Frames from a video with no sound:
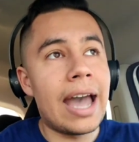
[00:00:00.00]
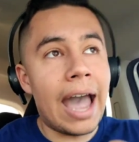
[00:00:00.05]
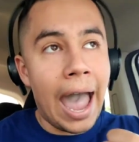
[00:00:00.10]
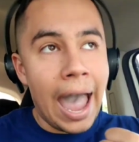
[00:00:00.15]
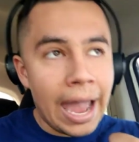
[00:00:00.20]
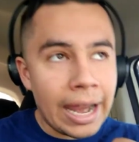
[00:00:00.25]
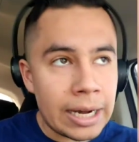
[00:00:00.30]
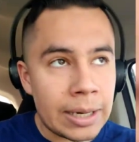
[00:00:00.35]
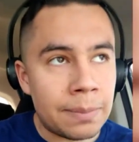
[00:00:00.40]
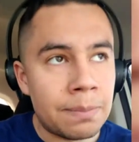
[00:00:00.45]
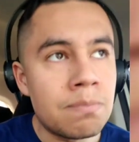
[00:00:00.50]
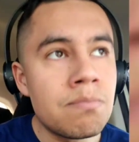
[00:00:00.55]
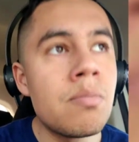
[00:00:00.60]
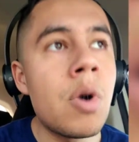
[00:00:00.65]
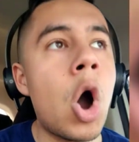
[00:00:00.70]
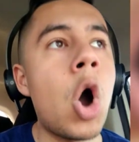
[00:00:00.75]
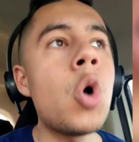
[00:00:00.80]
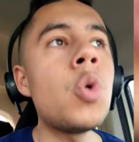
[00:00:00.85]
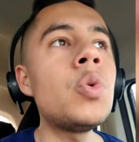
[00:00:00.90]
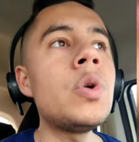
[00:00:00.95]
and
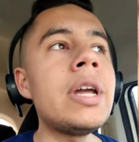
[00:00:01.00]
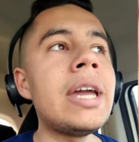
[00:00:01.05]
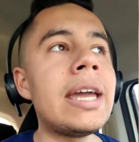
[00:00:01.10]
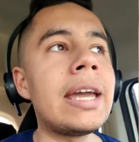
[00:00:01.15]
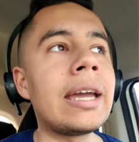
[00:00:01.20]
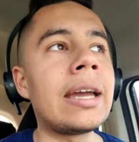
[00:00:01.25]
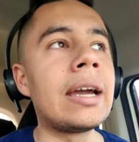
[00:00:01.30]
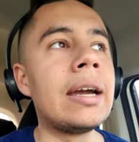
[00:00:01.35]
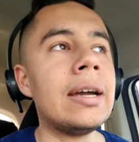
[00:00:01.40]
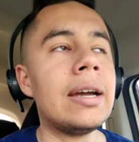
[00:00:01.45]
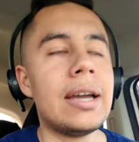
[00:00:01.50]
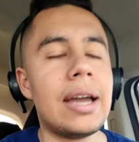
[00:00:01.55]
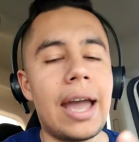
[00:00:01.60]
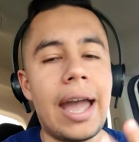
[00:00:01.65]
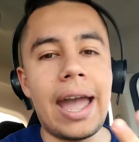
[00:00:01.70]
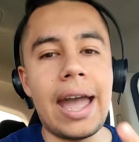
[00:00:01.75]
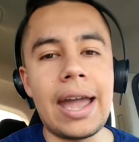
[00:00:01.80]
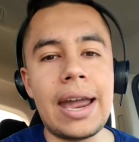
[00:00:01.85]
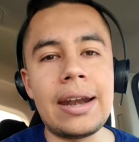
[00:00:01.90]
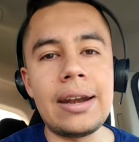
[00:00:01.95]
moaning
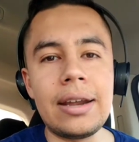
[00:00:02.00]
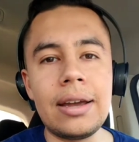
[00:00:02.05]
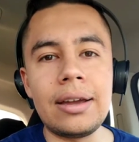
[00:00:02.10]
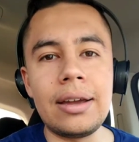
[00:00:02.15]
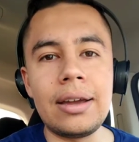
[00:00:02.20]
and